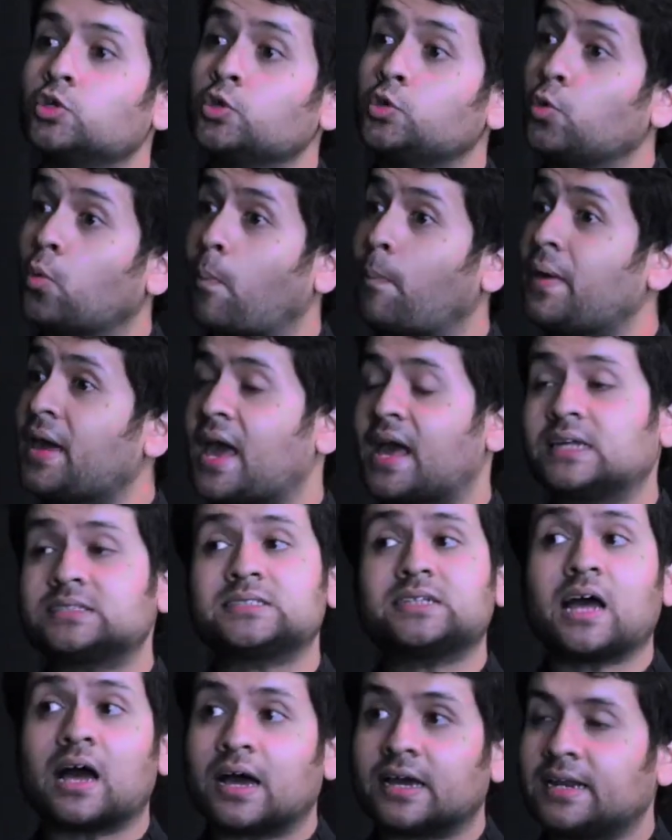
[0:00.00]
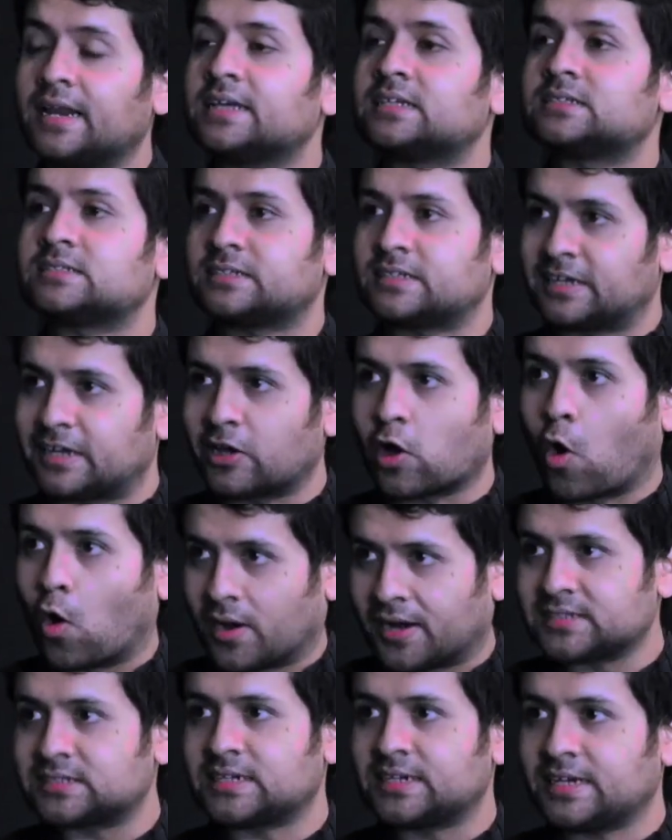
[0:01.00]
So UP has the
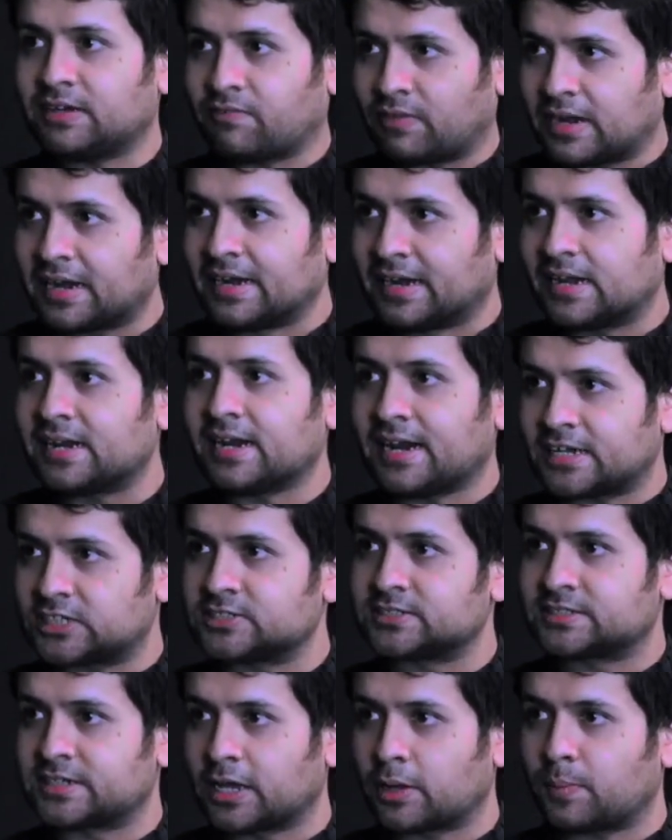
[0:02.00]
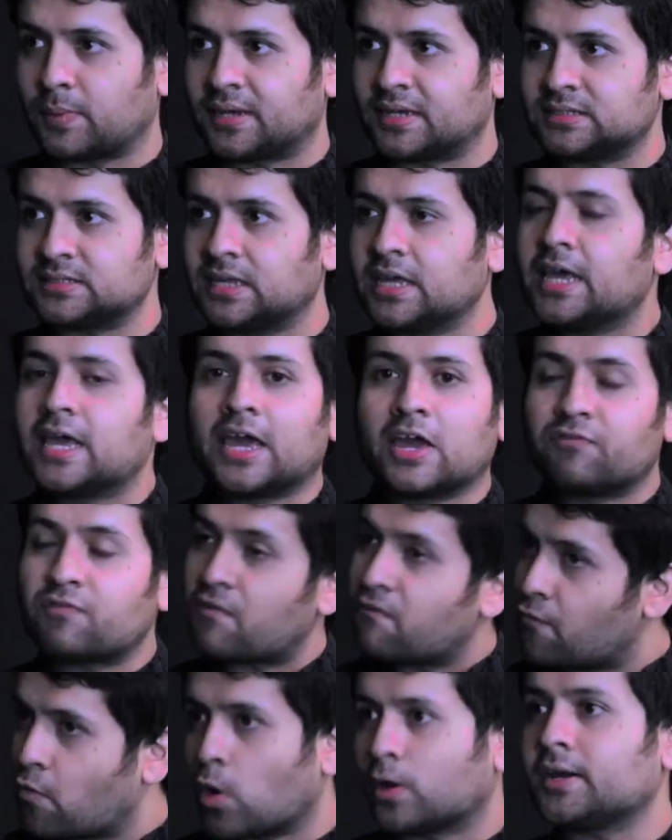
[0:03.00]
honestly, when Indian elections take place,
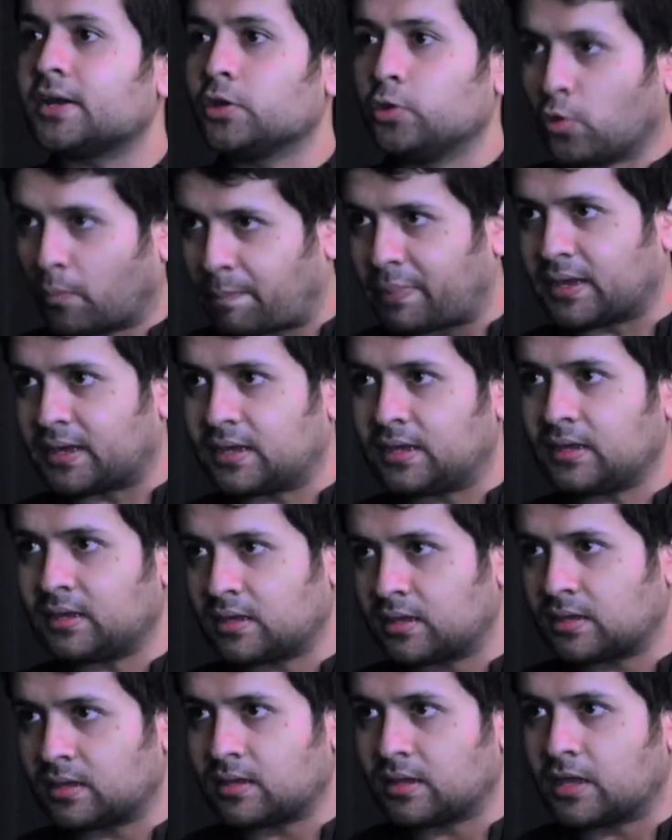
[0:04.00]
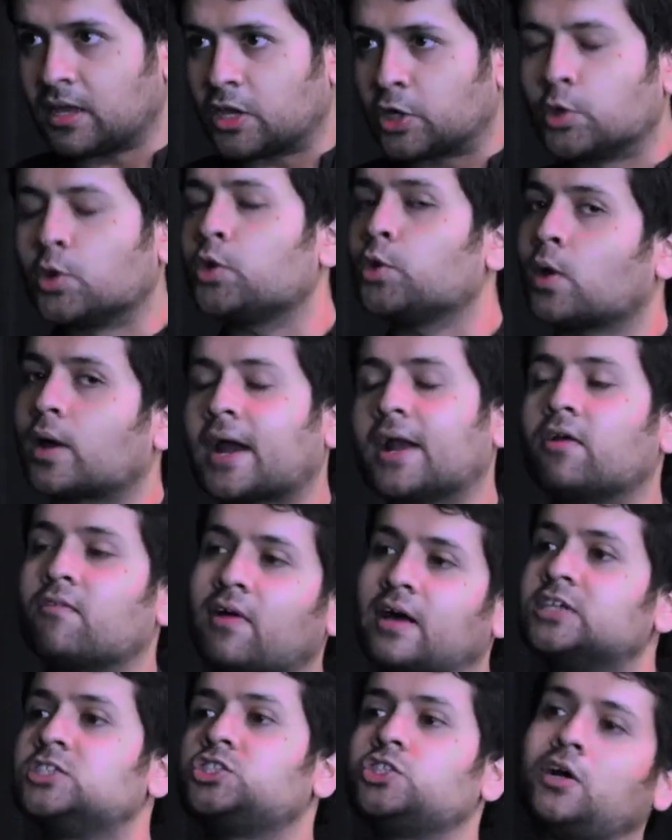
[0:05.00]
if you have gotten UP, you're kind
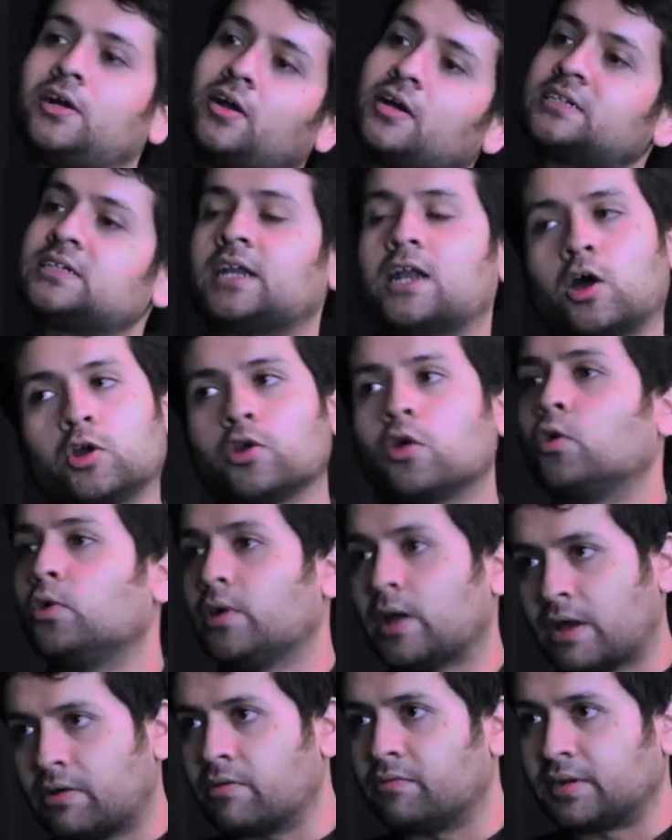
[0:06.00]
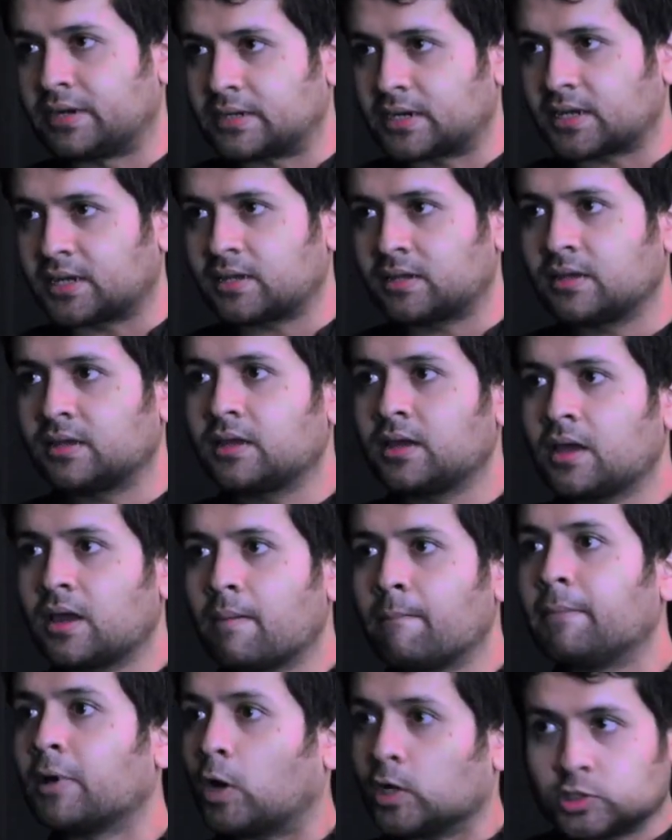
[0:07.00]
of assured, now you're going to have a victory.
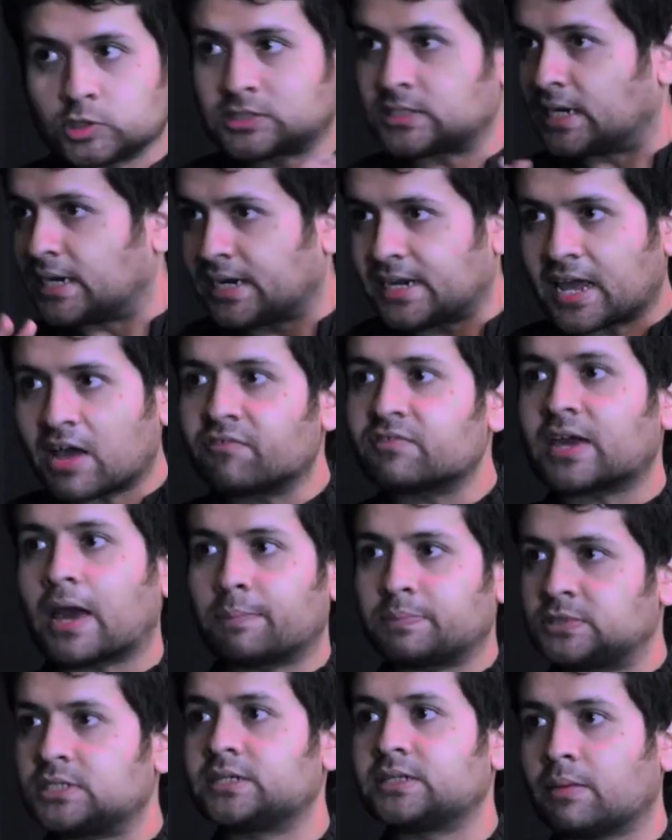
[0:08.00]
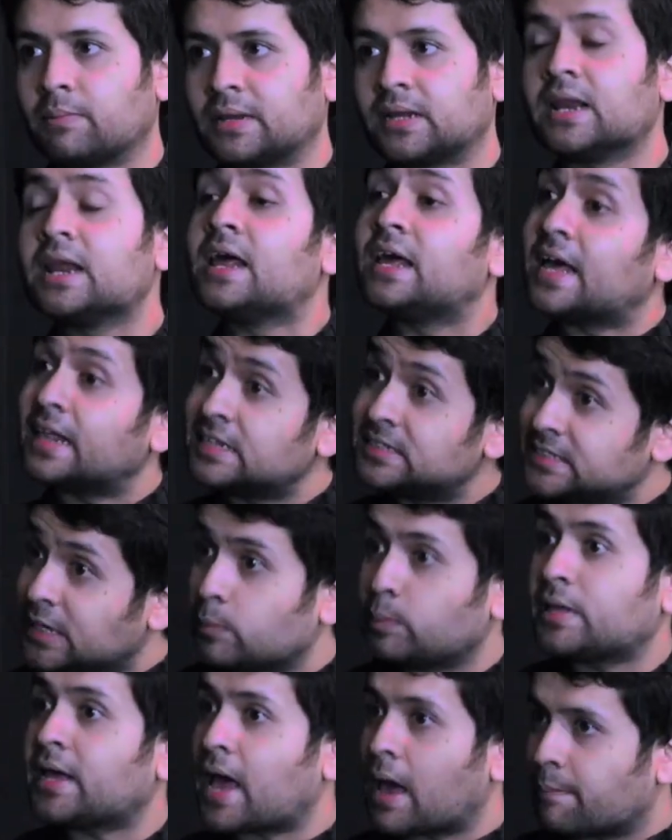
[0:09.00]
Because you suddenly have captured the meat. And the
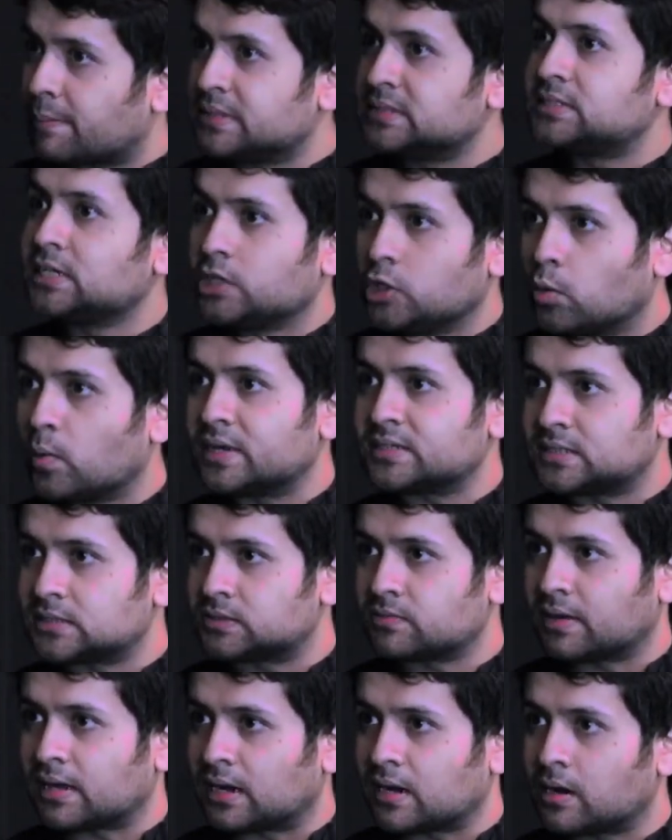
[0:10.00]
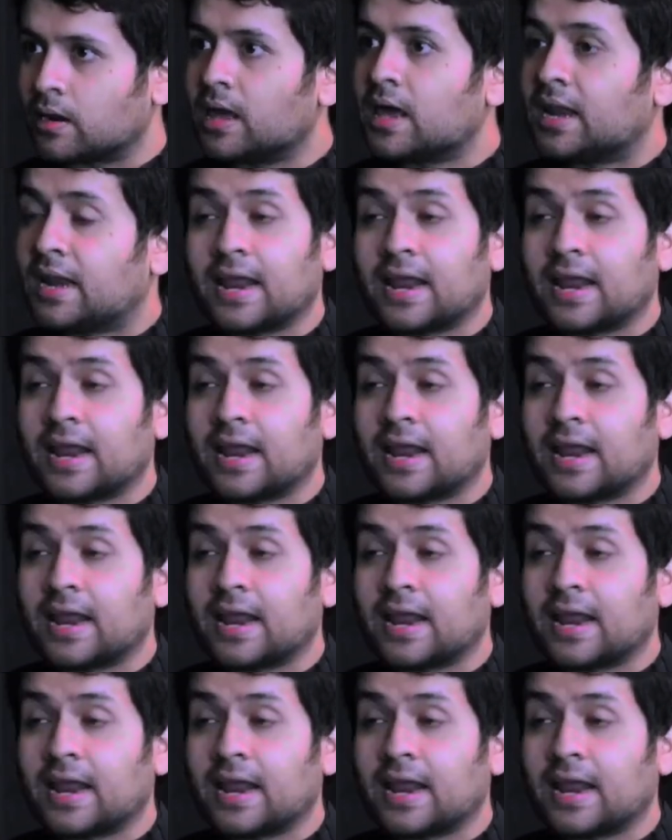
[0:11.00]
same thing happens in US as well.